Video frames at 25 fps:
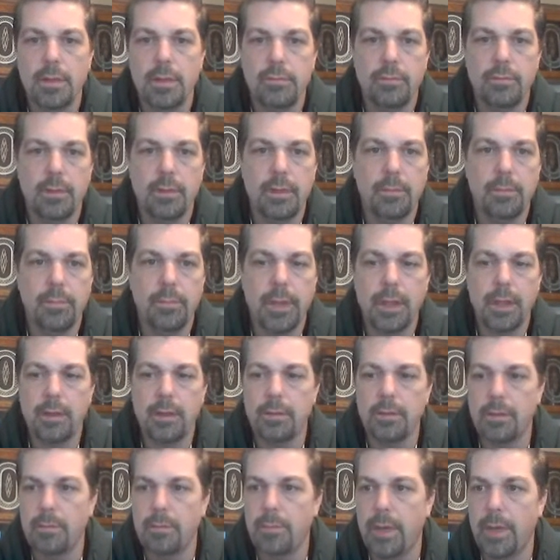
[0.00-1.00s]
So when you pick
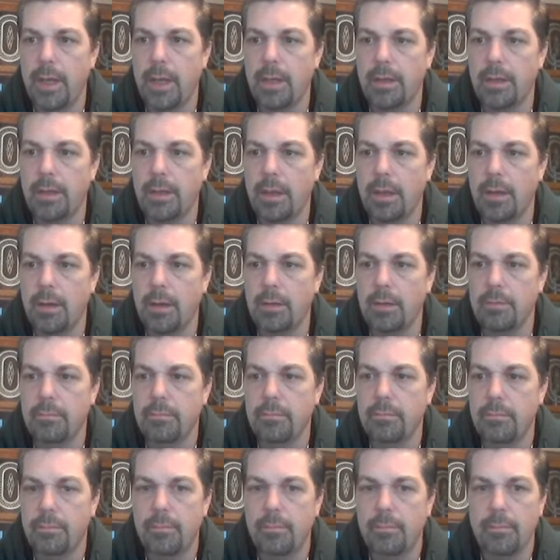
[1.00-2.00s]
your embed code,
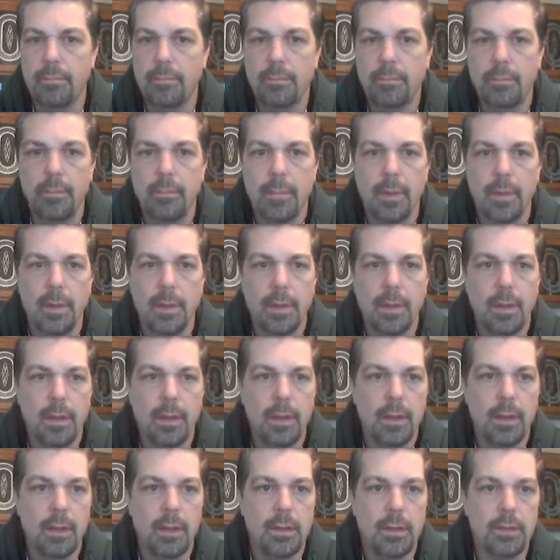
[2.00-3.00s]

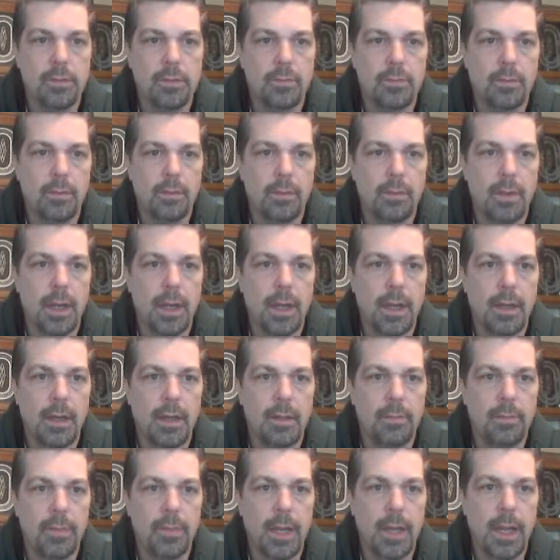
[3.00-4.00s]
then you scroll down
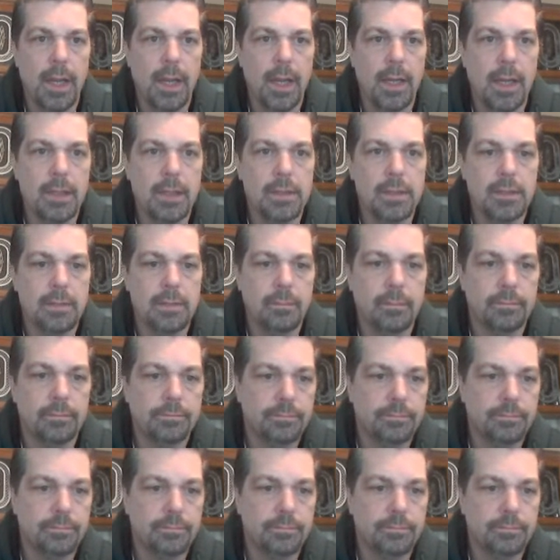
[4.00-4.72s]
to the page.